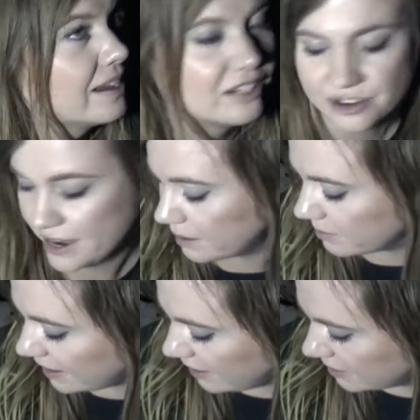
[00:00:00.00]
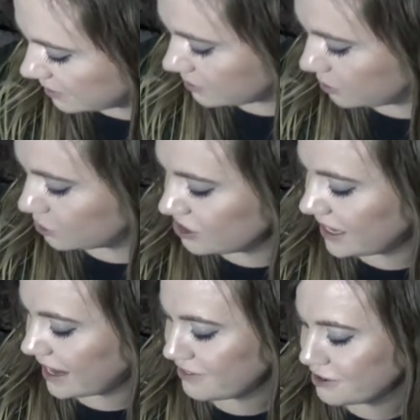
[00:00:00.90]
that tree up there, all
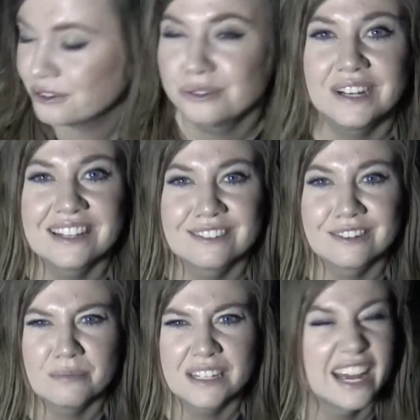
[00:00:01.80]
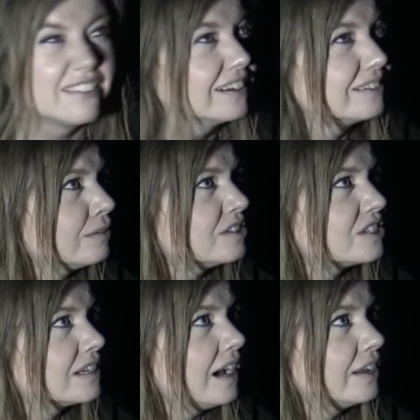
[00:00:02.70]
together, all nestled up together, which
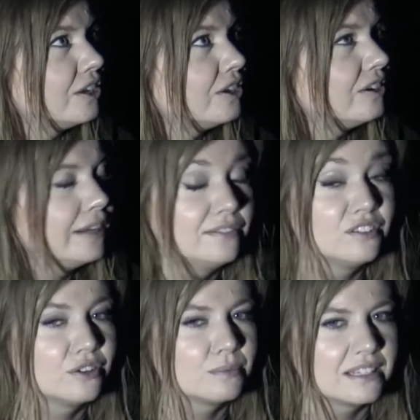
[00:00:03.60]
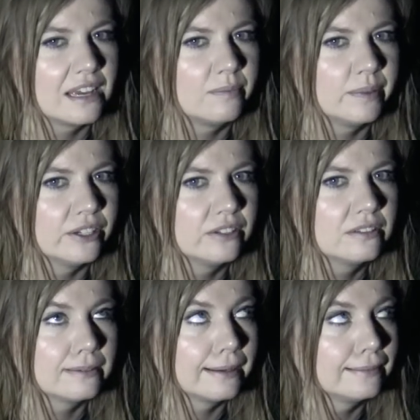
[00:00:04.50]
is kind of cute, even though I'm scared of
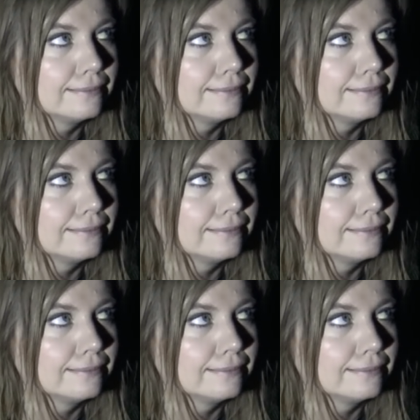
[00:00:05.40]
birds, like,